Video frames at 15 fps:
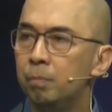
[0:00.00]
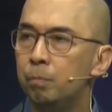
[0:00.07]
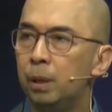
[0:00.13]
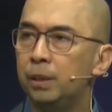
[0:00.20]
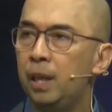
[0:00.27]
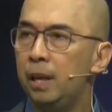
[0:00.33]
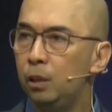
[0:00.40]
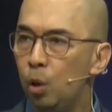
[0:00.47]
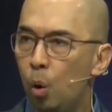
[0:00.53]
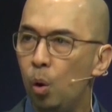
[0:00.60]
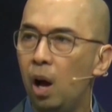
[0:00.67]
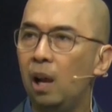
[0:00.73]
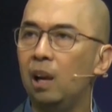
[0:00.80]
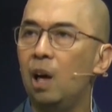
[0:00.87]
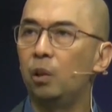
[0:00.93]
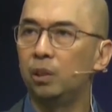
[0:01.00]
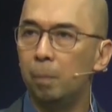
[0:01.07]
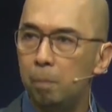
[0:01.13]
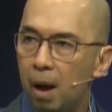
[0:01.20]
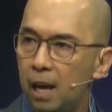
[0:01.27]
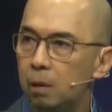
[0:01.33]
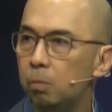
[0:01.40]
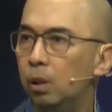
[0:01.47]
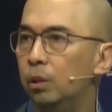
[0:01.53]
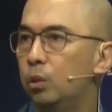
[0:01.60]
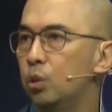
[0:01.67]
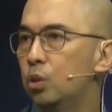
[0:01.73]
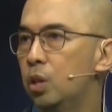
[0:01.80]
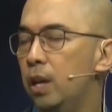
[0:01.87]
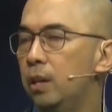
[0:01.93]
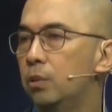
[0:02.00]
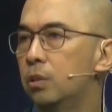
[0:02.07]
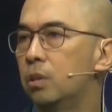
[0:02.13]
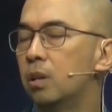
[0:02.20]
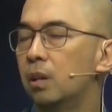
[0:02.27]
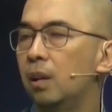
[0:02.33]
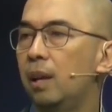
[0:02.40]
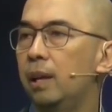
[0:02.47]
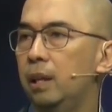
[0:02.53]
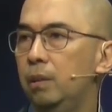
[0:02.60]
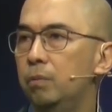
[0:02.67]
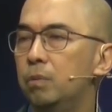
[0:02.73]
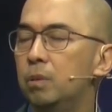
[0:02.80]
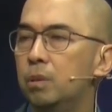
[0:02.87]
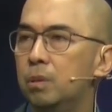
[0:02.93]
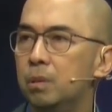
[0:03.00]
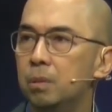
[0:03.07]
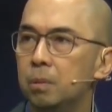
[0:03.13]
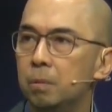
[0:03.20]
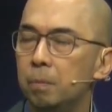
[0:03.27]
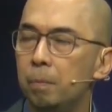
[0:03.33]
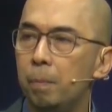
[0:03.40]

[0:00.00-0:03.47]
but they don't allow the Bible to change their lives."